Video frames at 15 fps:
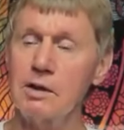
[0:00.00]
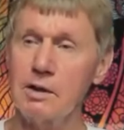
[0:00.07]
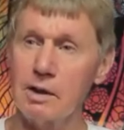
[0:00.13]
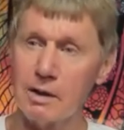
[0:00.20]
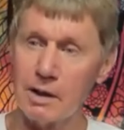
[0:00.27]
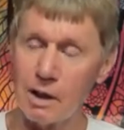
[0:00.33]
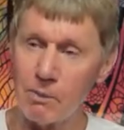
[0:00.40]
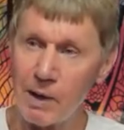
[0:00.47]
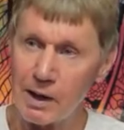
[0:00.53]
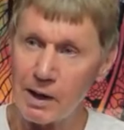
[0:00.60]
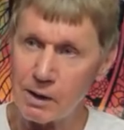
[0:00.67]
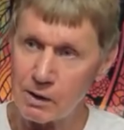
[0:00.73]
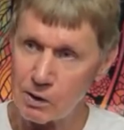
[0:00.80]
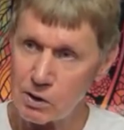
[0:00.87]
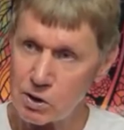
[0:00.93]
and then they
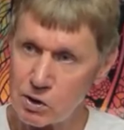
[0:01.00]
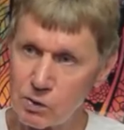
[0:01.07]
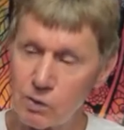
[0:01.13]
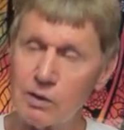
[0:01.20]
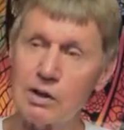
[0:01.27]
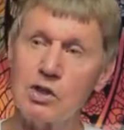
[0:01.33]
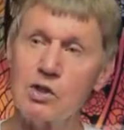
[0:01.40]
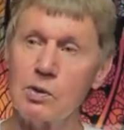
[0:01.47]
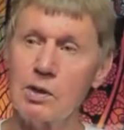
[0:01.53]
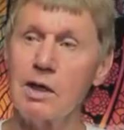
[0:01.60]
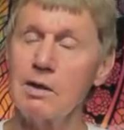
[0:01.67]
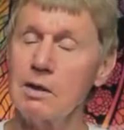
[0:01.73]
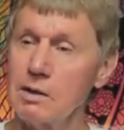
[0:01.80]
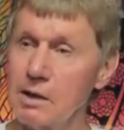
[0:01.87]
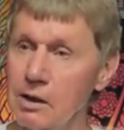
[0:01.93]
marry those two things
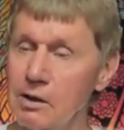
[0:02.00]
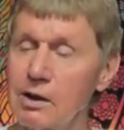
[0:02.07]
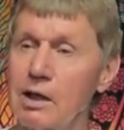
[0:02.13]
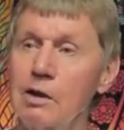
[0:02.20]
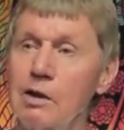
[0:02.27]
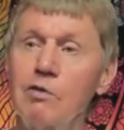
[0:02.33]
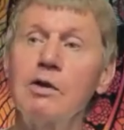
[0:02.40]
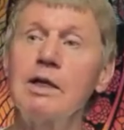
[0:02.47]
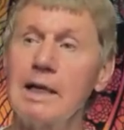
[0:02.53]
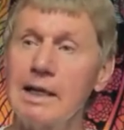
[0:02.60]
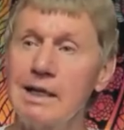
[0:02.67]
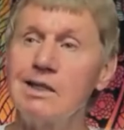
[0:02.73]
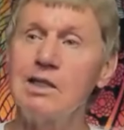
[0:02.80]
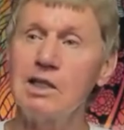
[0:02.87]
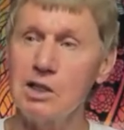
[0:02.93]
together and they create different
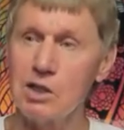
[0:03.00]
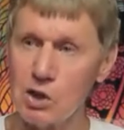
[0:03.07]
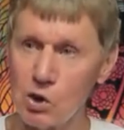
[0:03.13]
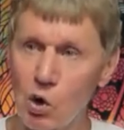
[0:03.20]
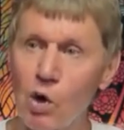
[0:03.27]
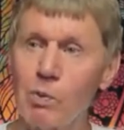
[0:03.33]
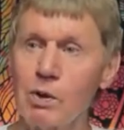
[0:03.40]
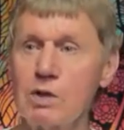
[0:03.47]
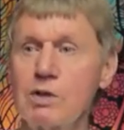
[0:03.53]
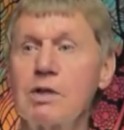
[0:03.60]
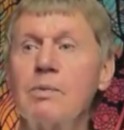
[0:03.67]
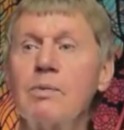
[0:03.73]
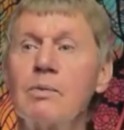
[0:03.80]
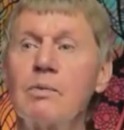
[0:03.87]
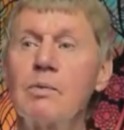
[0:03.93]
entities in
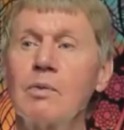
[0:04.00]
commerce.